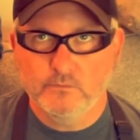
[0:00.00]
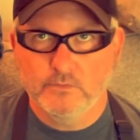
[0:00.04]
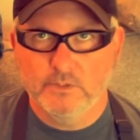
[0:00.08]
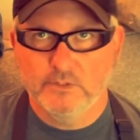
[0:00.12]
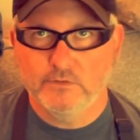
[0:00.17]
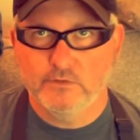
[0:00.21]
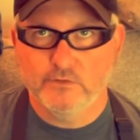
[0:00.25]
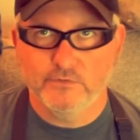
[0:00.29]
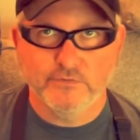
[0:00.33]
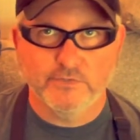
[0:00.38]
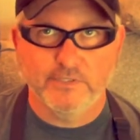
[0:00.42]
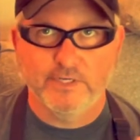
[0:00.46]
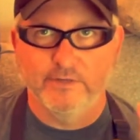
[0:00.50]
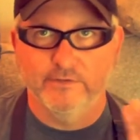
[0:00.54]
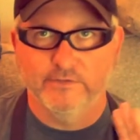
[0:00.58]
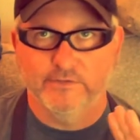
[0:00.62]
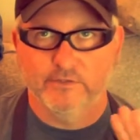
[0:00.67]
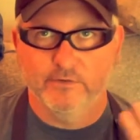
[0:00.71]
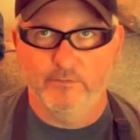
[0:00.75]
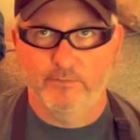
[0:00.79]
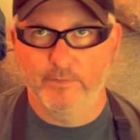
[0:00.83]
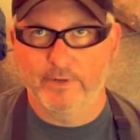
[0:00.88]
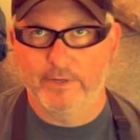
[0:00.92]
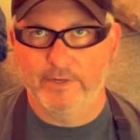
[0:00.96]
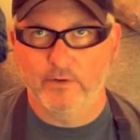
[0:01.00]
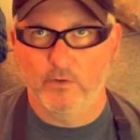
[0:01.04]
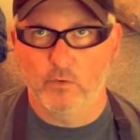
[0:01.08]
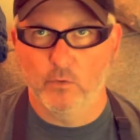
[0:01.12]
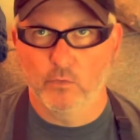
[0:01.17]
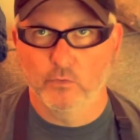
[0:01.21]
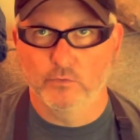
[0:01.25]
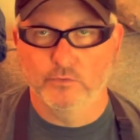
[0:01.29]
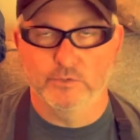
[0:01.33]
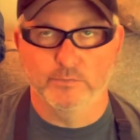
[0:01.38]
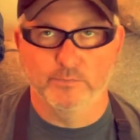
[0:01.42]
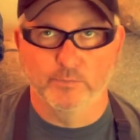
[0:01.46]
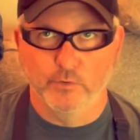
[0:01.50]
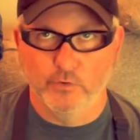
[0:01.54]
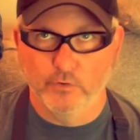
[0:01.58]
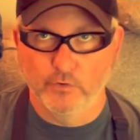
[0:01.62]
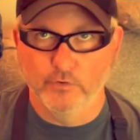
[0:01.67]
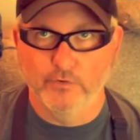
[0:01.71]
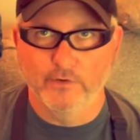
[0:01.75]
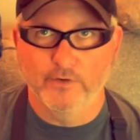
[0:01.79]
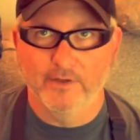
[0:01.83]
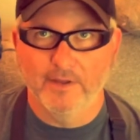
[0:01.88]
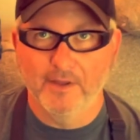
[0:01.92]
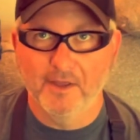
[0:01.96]
As you've seen in some of my orange
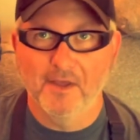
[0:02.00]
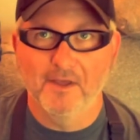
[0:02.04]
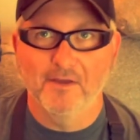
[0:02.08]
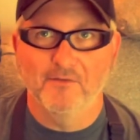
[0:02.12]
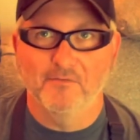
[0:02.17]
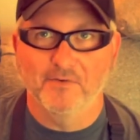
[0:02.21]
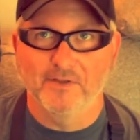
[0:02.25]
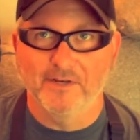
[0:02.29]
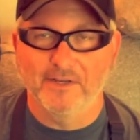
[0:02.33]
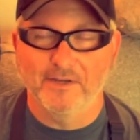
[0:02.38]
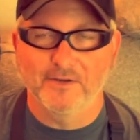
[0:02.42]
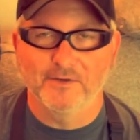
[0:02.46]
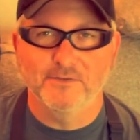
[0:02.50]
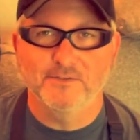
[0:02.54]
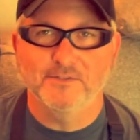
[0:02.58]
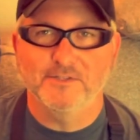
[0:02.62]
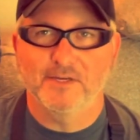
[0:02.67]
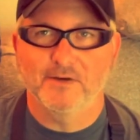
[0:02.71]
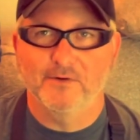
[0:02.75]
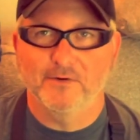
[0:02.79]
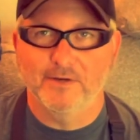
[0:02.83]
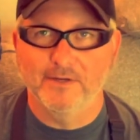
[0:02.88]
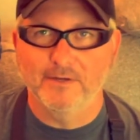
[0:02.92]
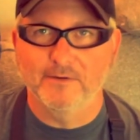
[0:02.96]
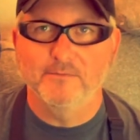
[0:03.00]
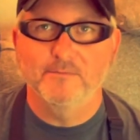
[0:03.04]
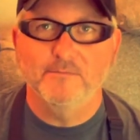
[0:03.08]
bird videos, how I